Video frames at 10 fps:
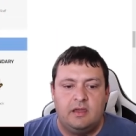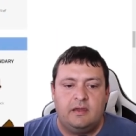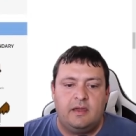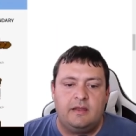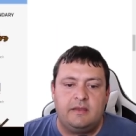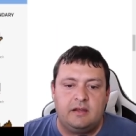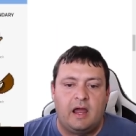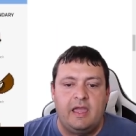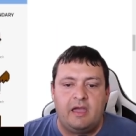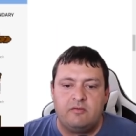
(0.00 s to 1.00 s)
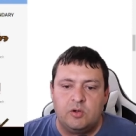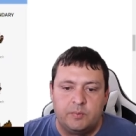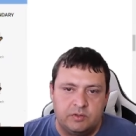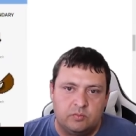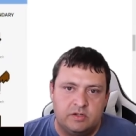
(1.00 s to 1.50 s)
And then I have
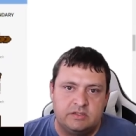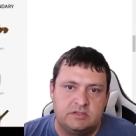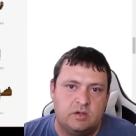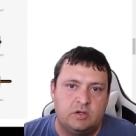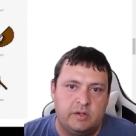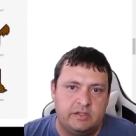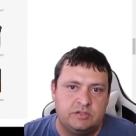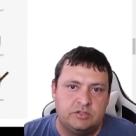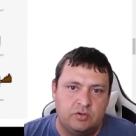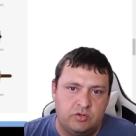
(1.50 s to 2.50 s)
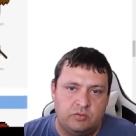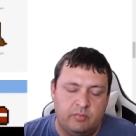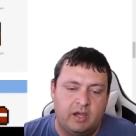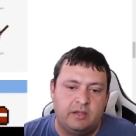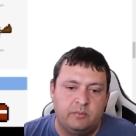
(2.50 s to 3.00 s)
opened one, so I'll go ahead and show you
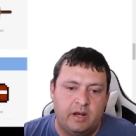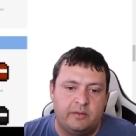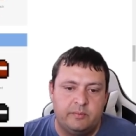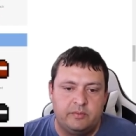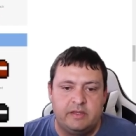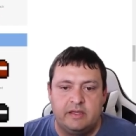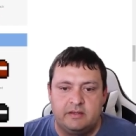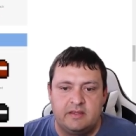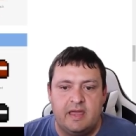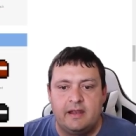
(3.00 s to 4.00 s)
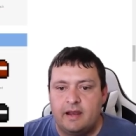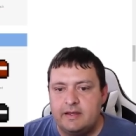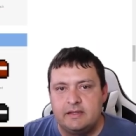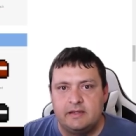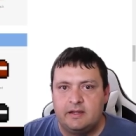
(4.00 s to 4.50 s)
mine when I when we get to that. I
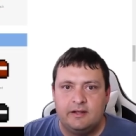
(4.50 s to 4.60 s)
didn't get